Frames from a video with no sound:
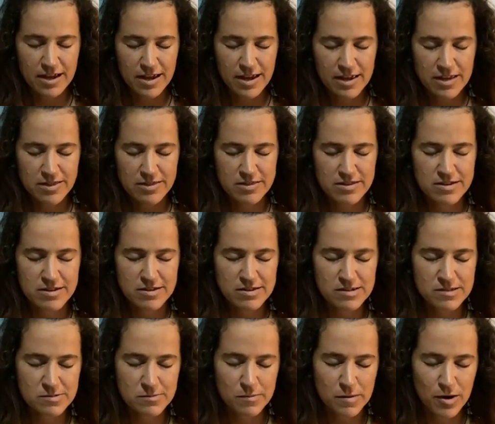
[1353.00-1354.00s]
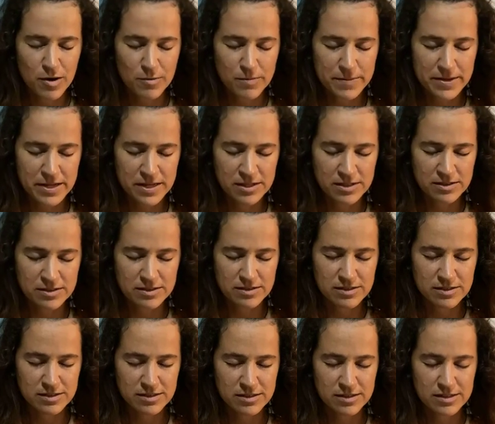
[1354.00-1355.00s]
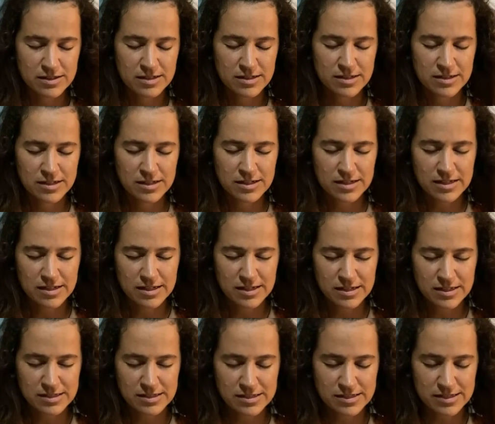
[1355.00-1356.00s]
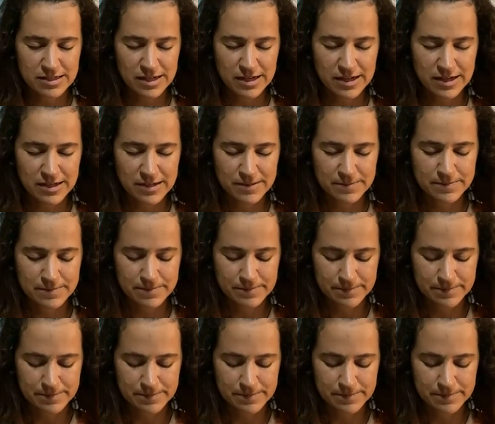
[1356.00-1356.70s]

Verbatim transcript: in this moment, in time.